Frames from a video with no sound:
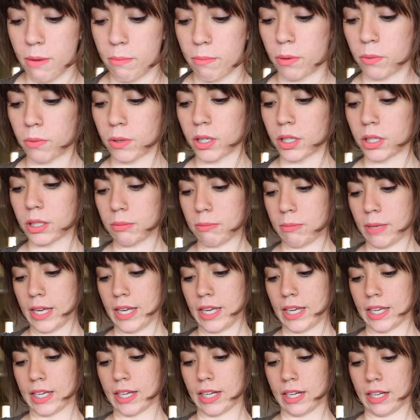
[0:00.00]
But we're going to
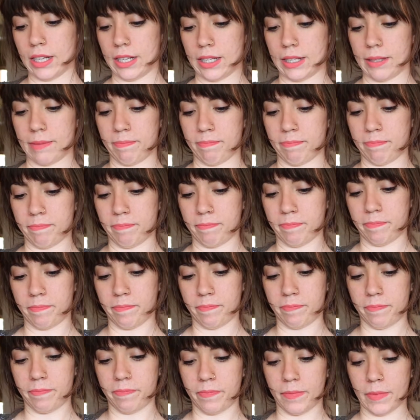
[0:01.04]
make
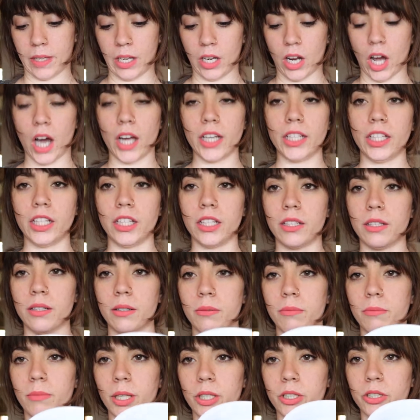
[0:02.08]
an onion,
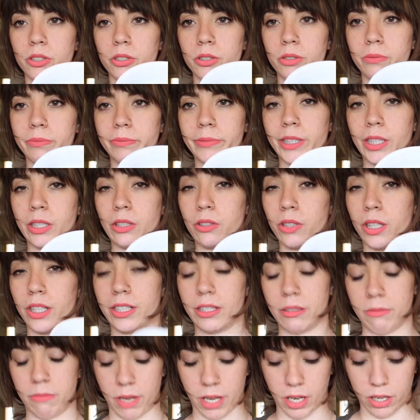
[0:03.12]
mushroom,
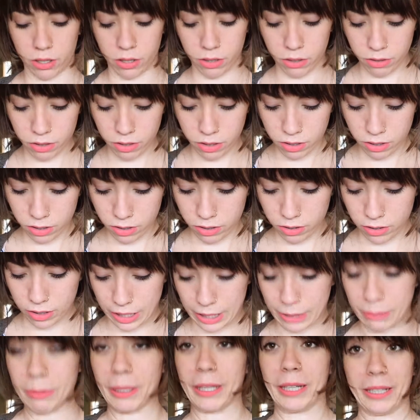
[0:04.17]
sun-dried tomato,
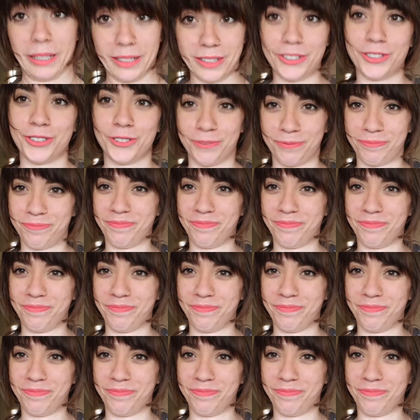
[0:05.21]
spinach.